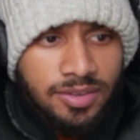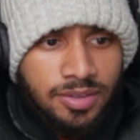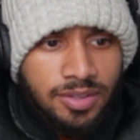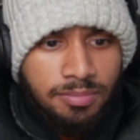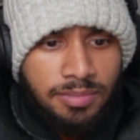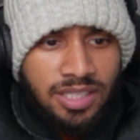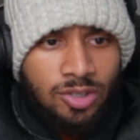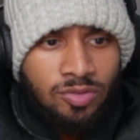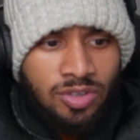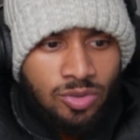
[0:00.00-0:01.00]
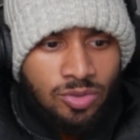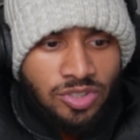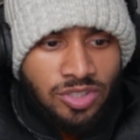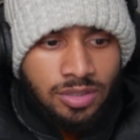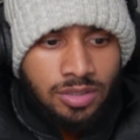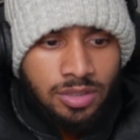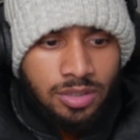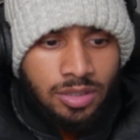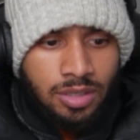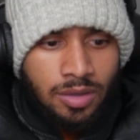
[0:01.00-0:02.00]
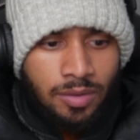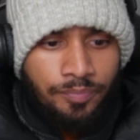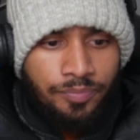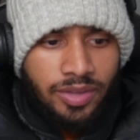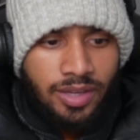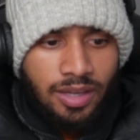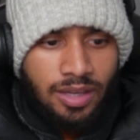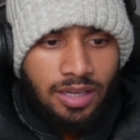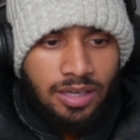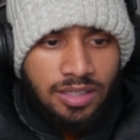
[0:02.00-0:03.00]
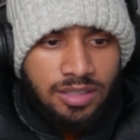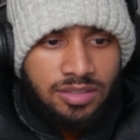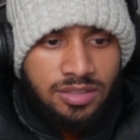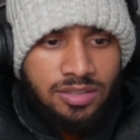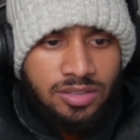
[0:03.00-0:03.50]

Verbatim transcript: Meaning of illusion. An instance.